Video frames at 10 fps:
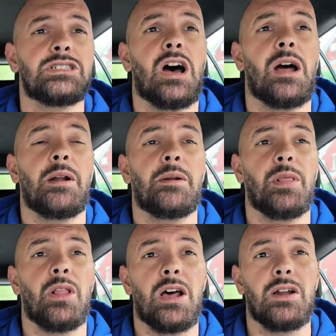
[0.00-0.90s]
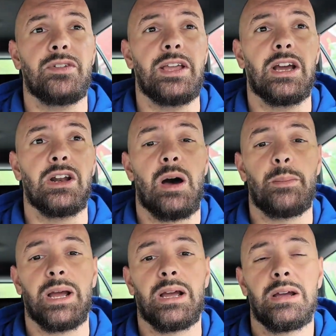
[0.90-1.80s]
not a lot of
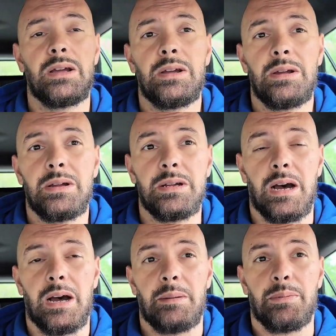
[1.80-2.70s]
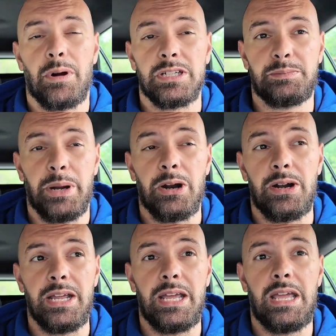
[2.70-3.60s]
economic
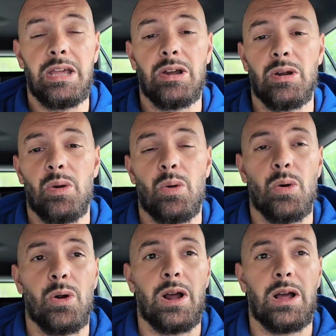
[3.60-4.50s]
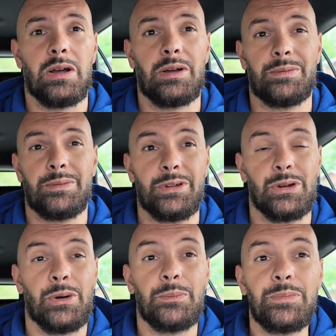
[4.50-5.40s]
prosperity here, or
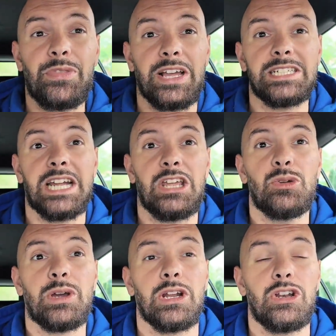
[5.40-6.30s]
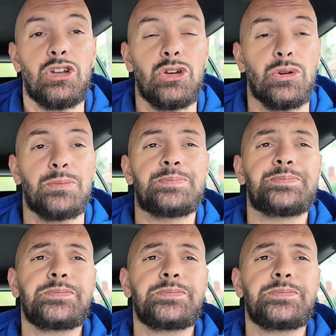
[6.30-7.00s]
things that you can do,